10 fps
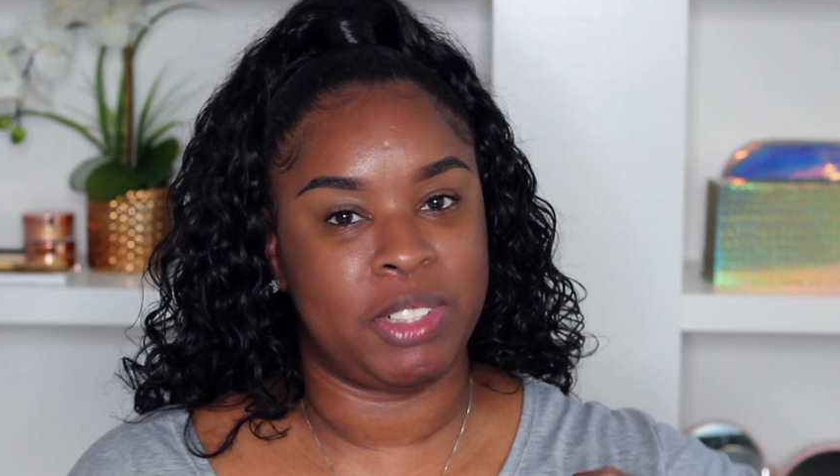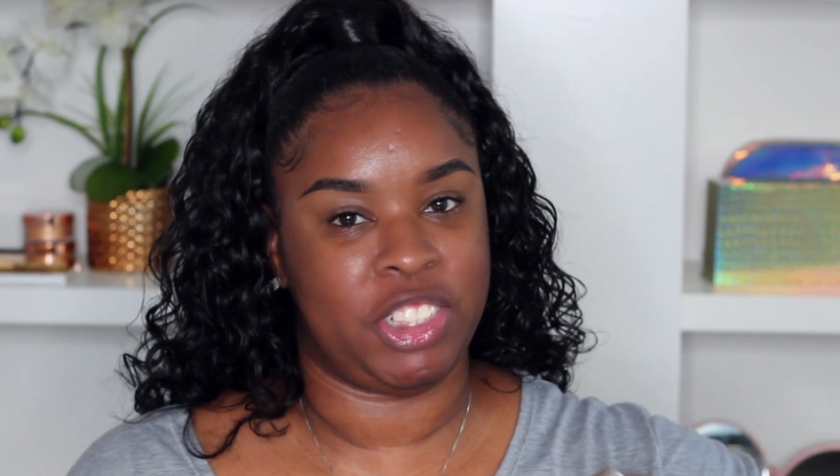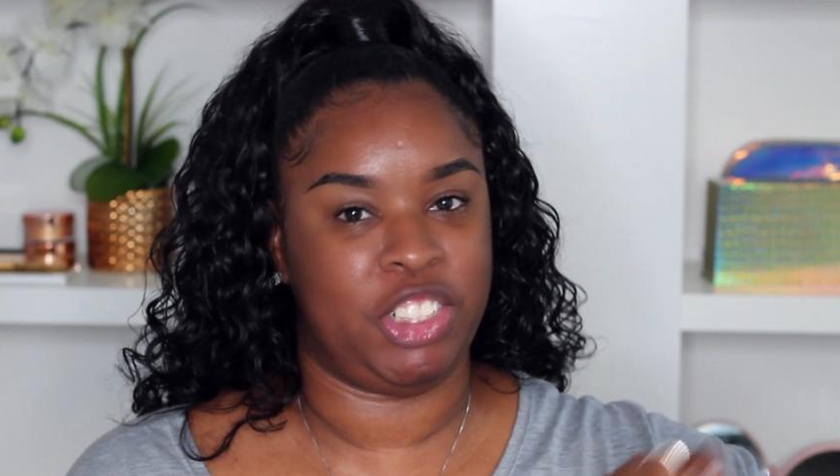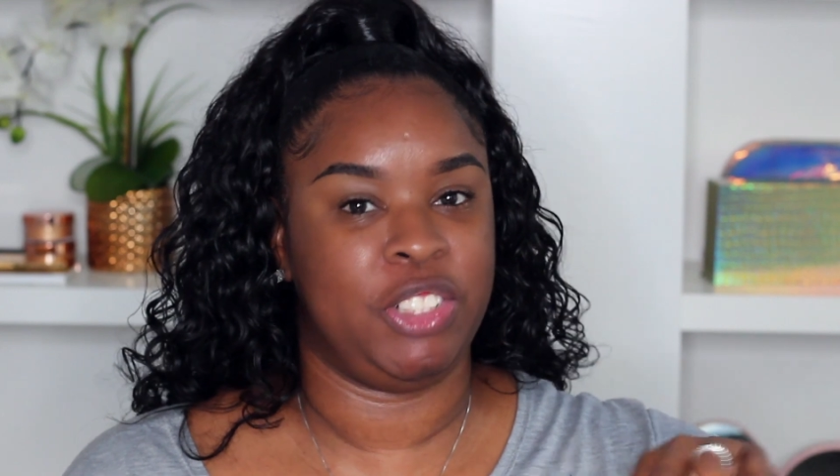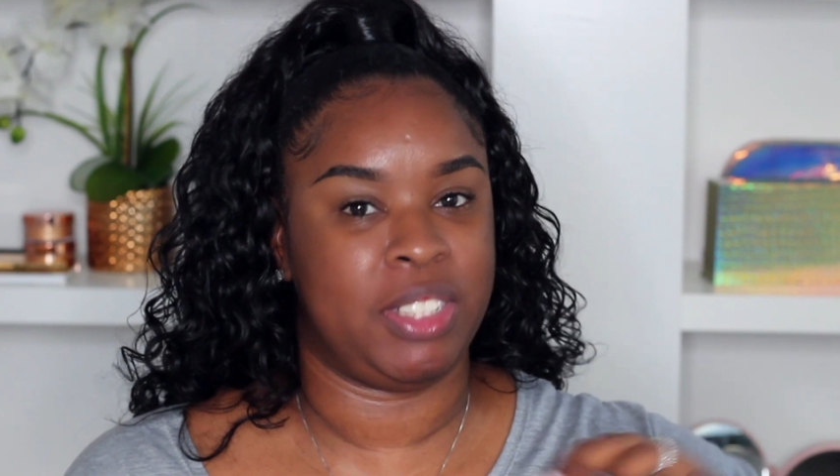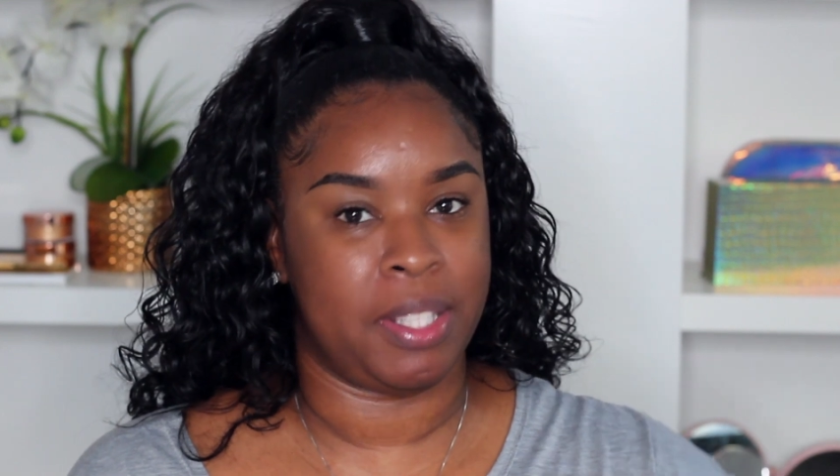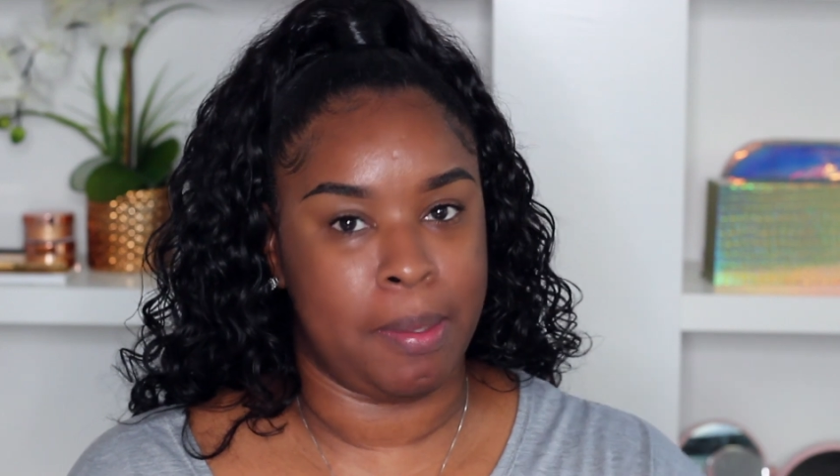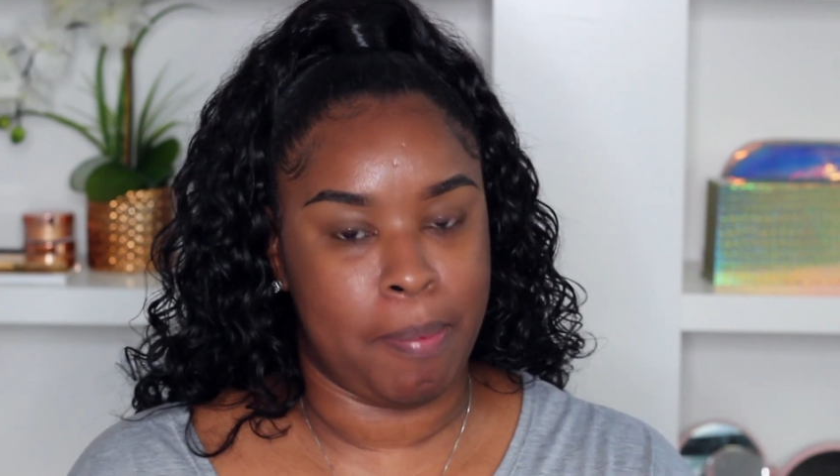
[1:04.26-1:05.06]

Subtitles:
with just using the